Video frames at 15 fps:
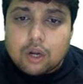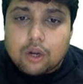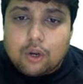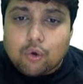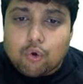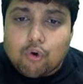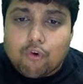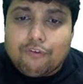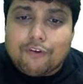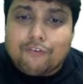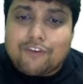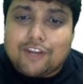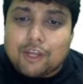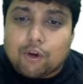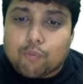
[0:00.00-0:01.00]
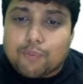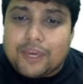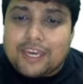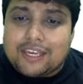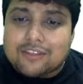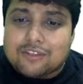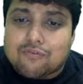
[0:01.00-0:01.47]
250
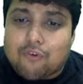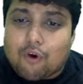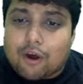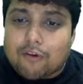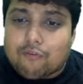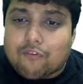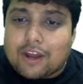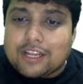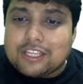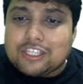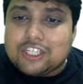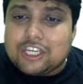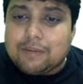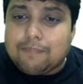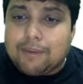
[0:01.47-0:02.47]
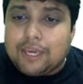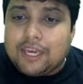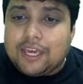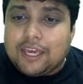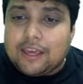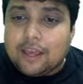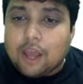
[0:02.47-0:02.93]
rupees for 1
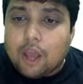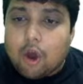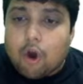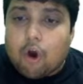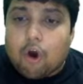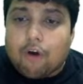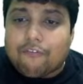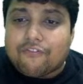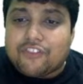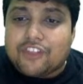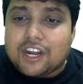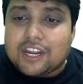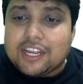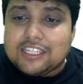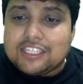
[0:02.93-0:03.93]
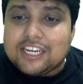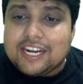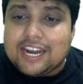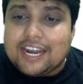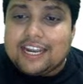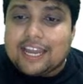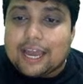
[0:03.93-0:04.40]
GB of 3G
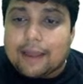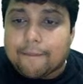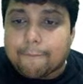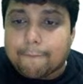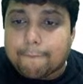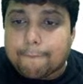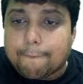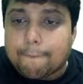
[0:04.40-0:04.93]
data.